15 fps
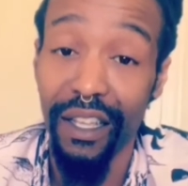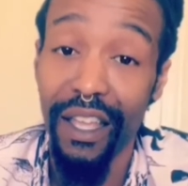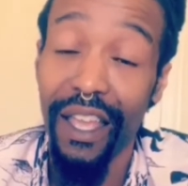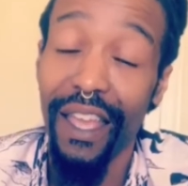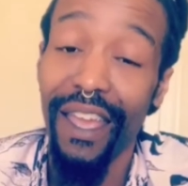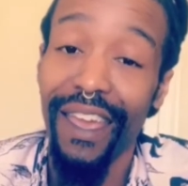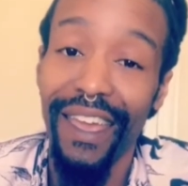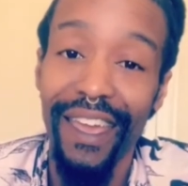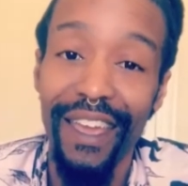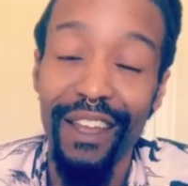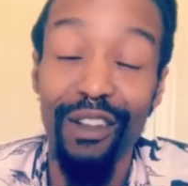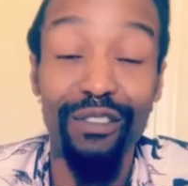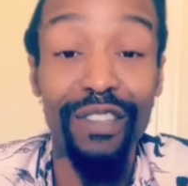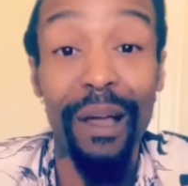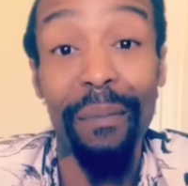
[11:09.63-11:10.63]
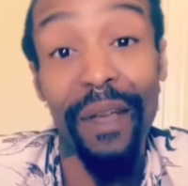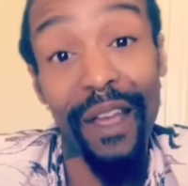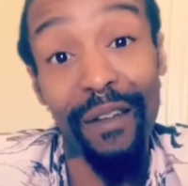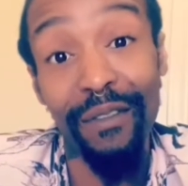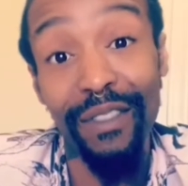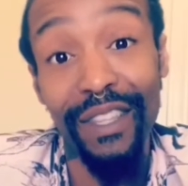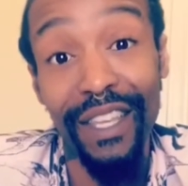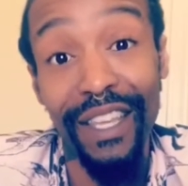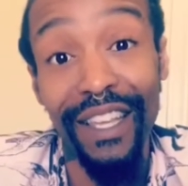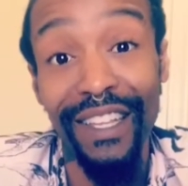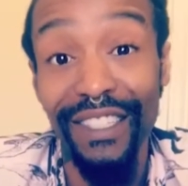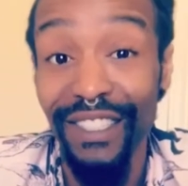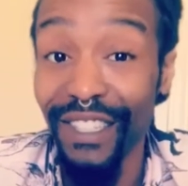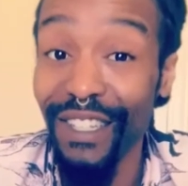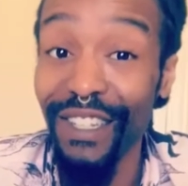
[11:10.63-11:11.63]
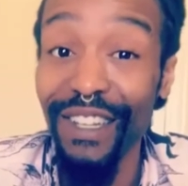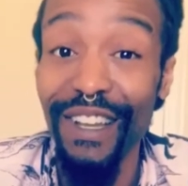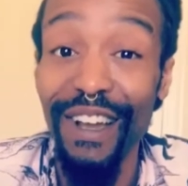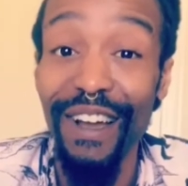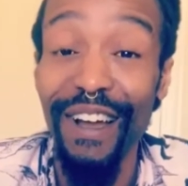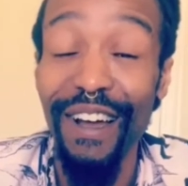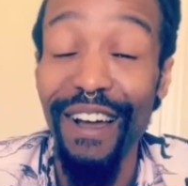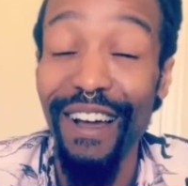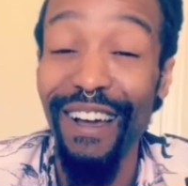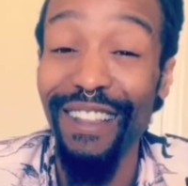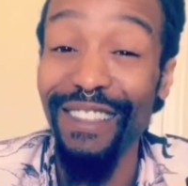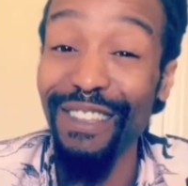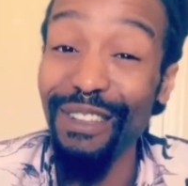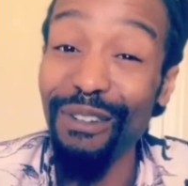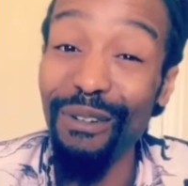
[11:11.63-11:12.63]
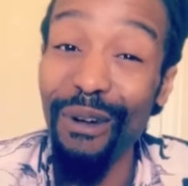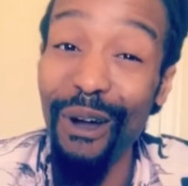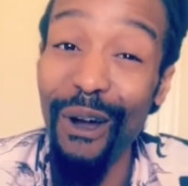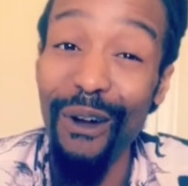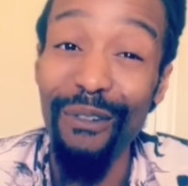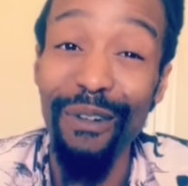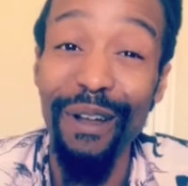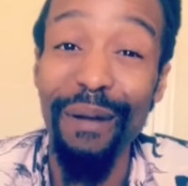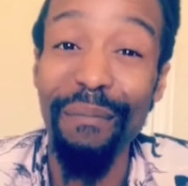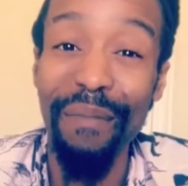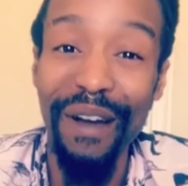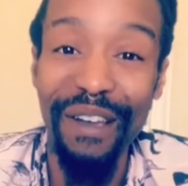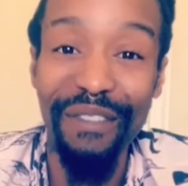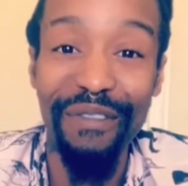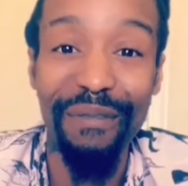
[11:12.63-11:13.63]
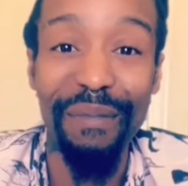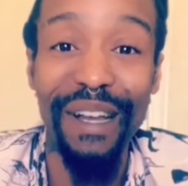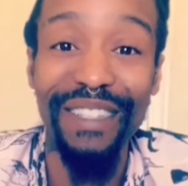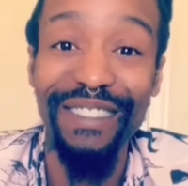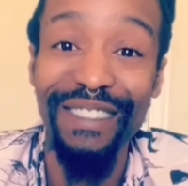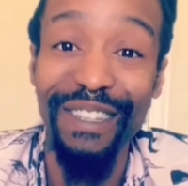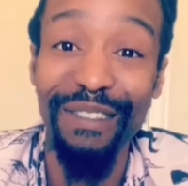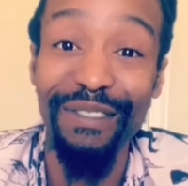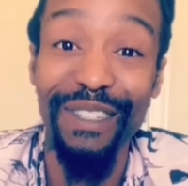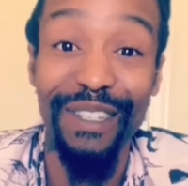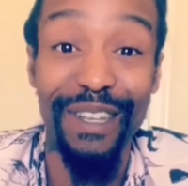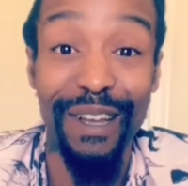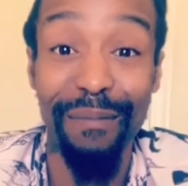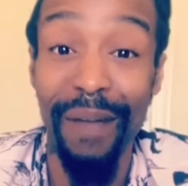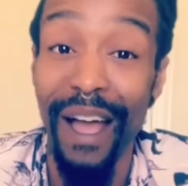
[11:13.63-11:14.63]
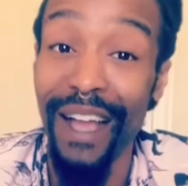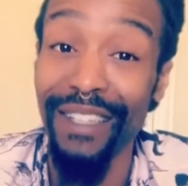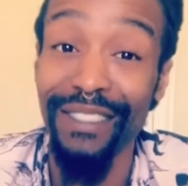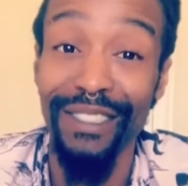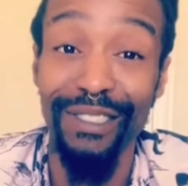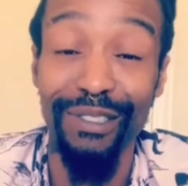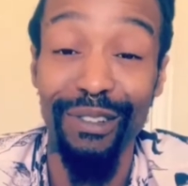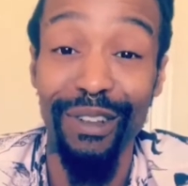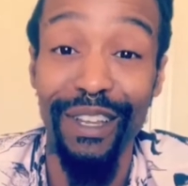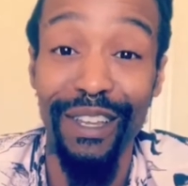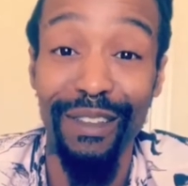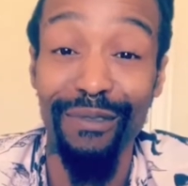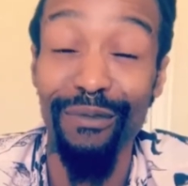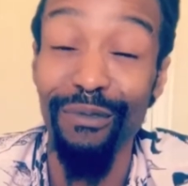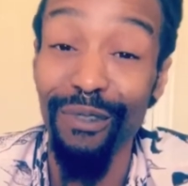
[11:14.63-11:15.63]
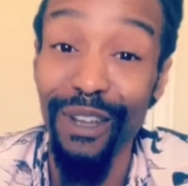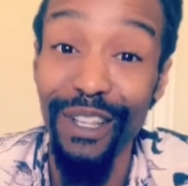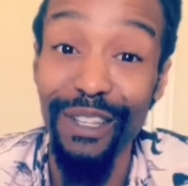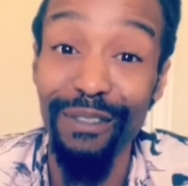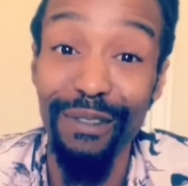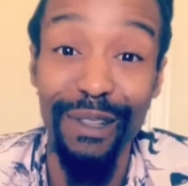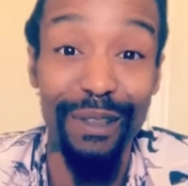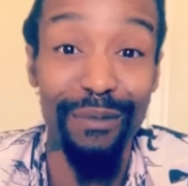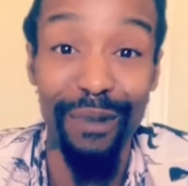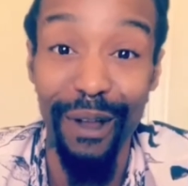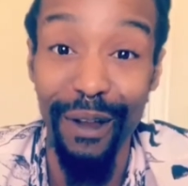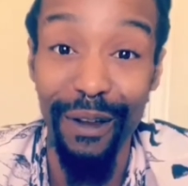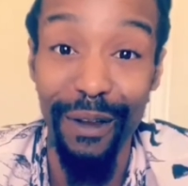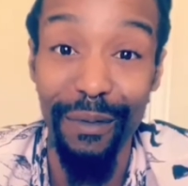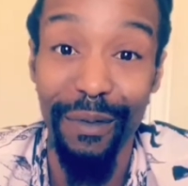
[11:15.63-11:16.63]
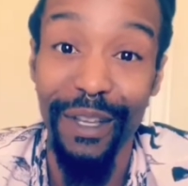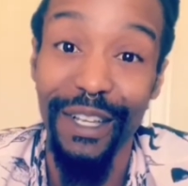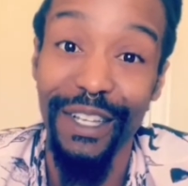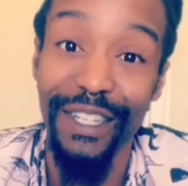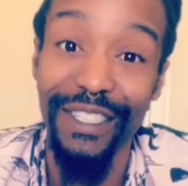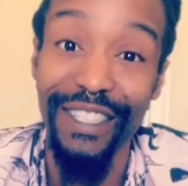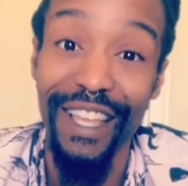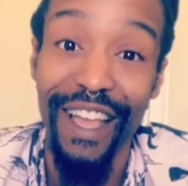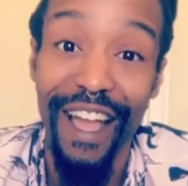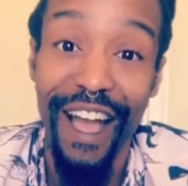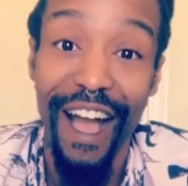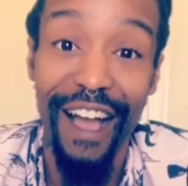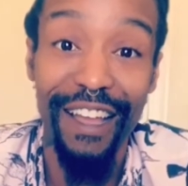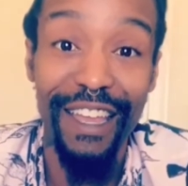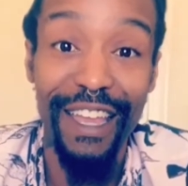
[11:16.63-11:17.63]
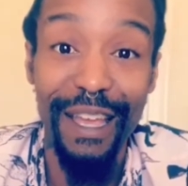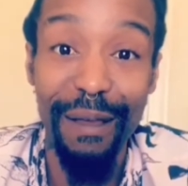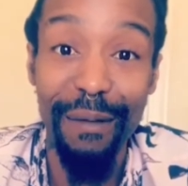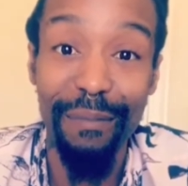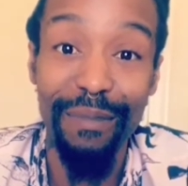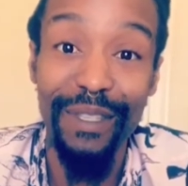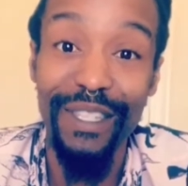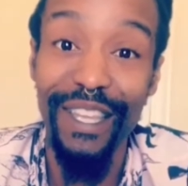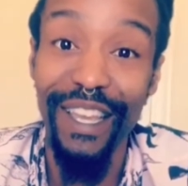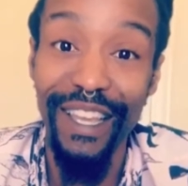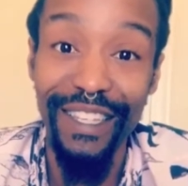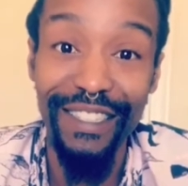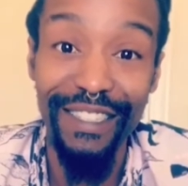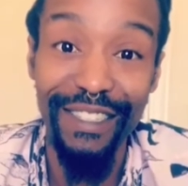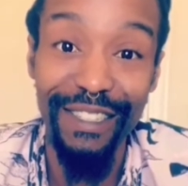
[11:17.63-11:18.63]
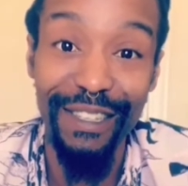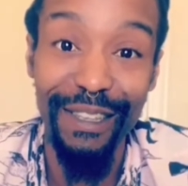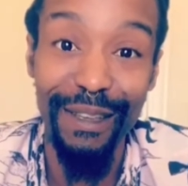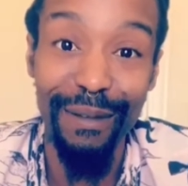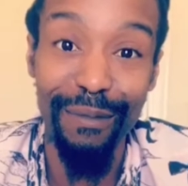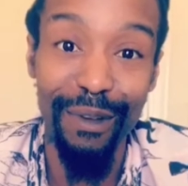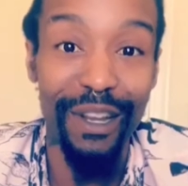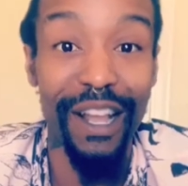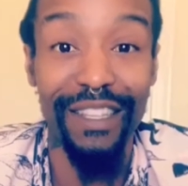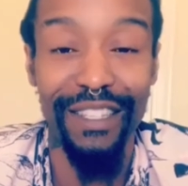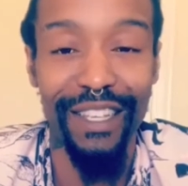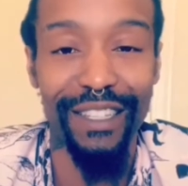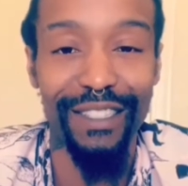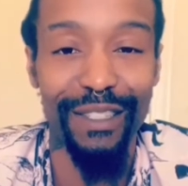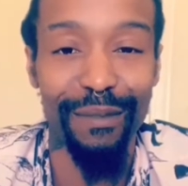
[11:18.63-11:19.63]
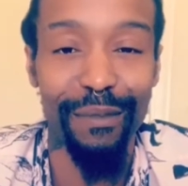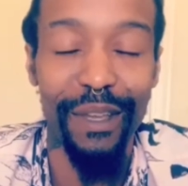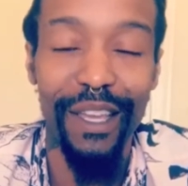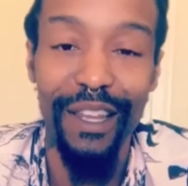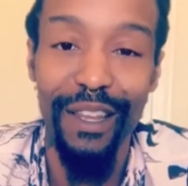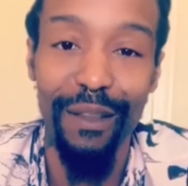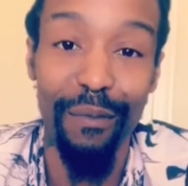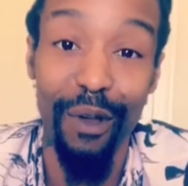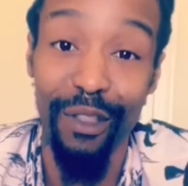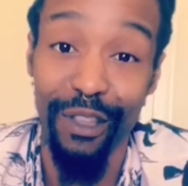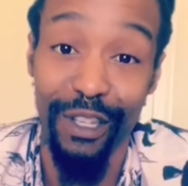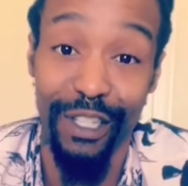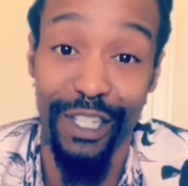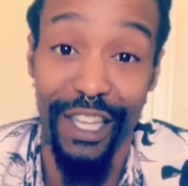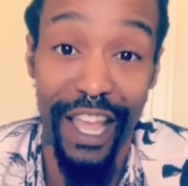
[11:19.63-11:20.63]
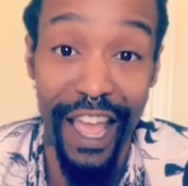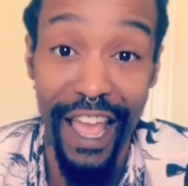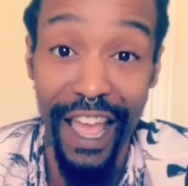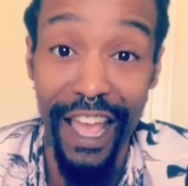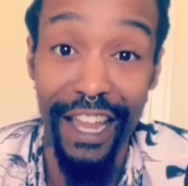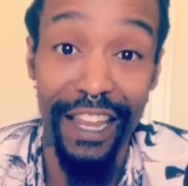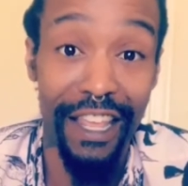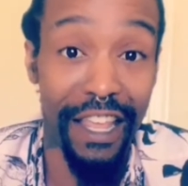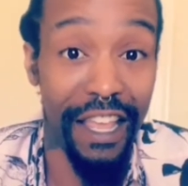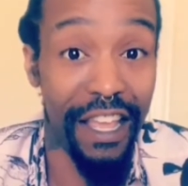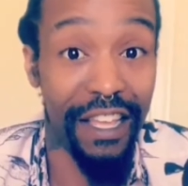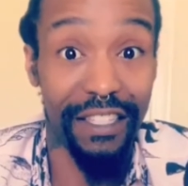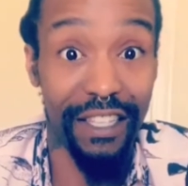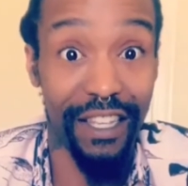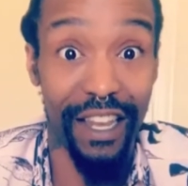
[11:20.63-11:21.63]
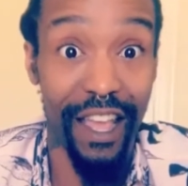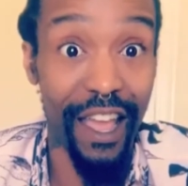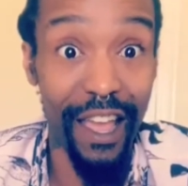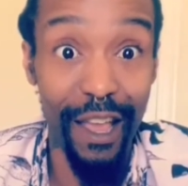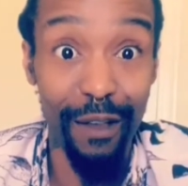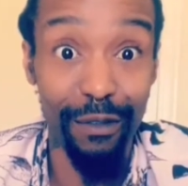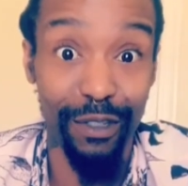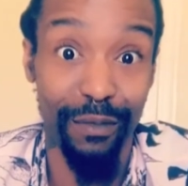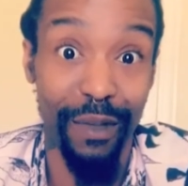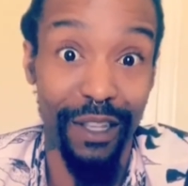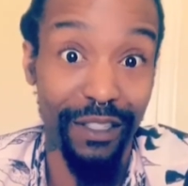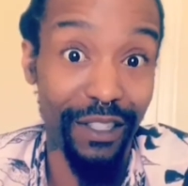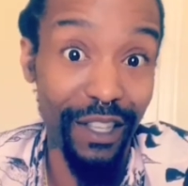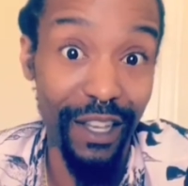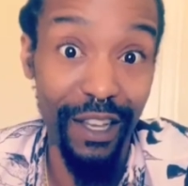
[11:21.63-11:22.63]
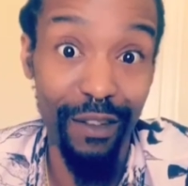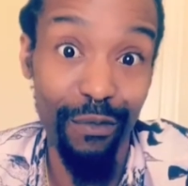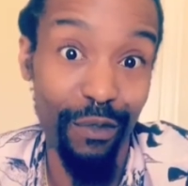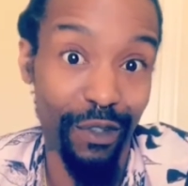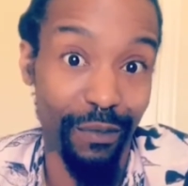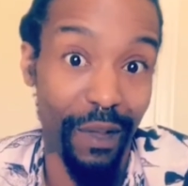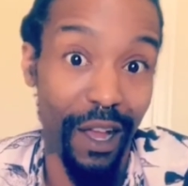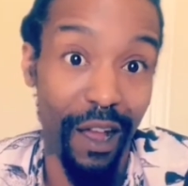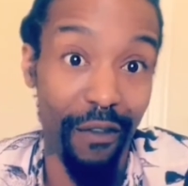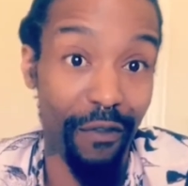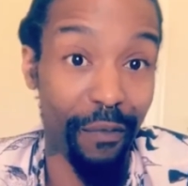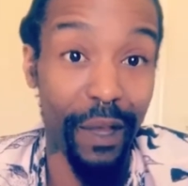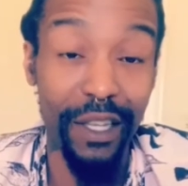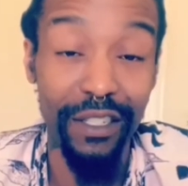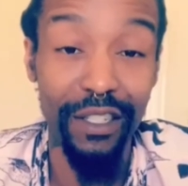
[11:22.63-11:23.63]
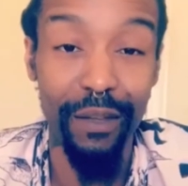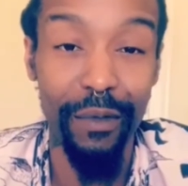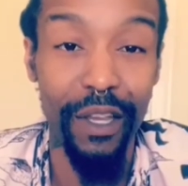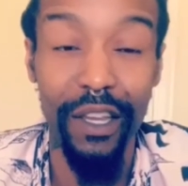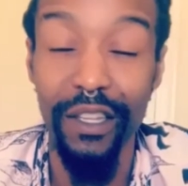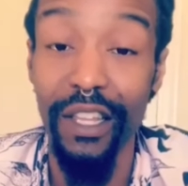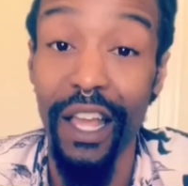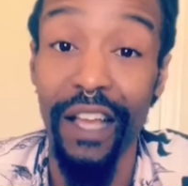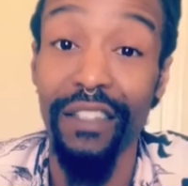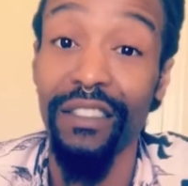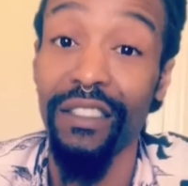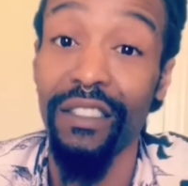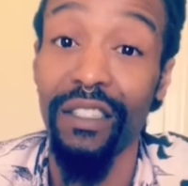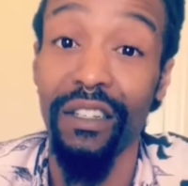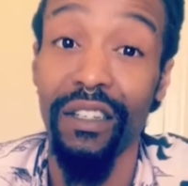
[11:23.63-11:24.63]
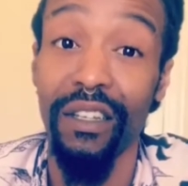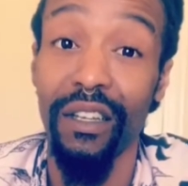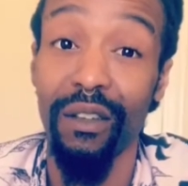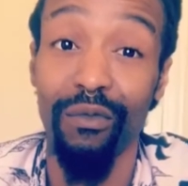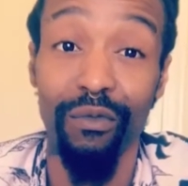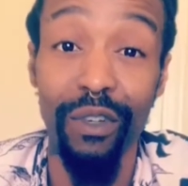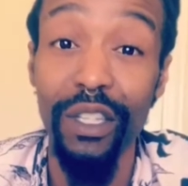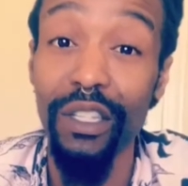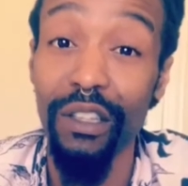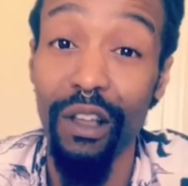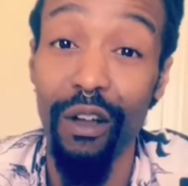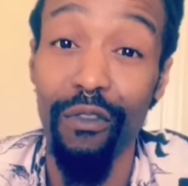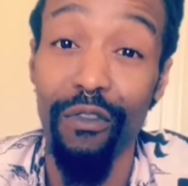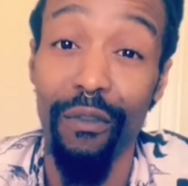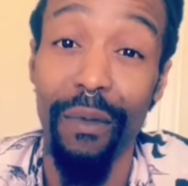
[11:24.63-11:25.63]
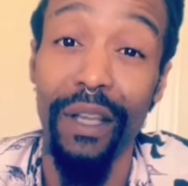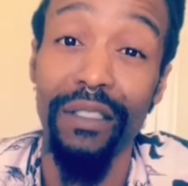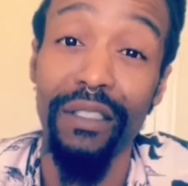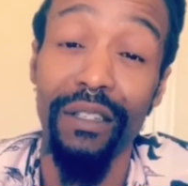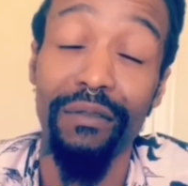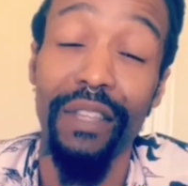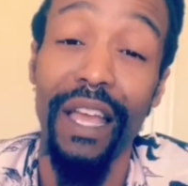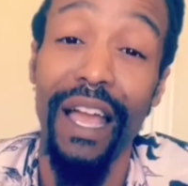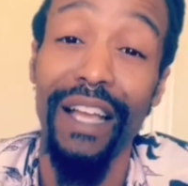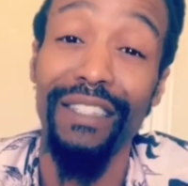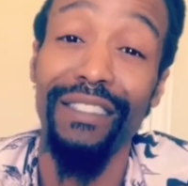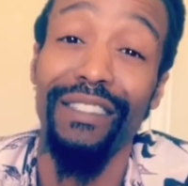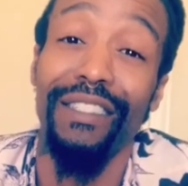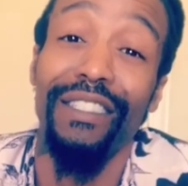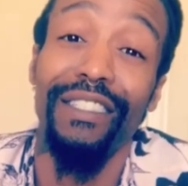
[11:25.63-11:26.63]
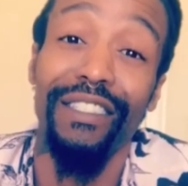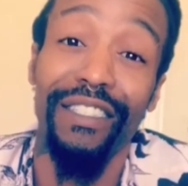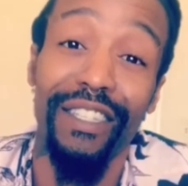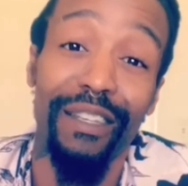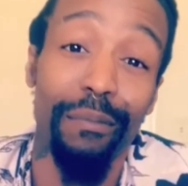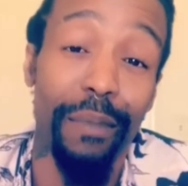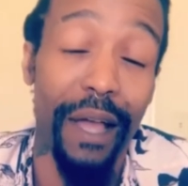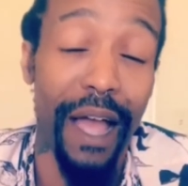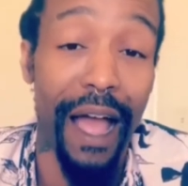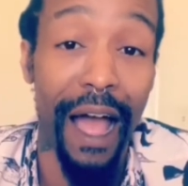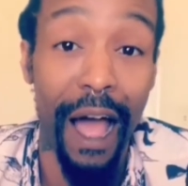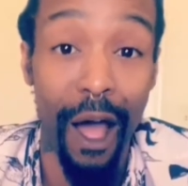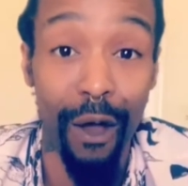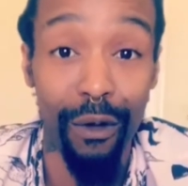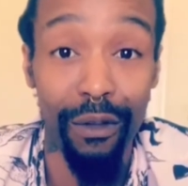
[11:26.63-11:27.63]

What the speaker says: And on top of everything, it took a little over a month for my stuff to come. I actually started getting really, really worried because I kept texting them, well, not texting them, hitting them on their chat, saying, hey, where's my stuff? Where's my confirmation number? It actually took really long for my stuff to actually ship out.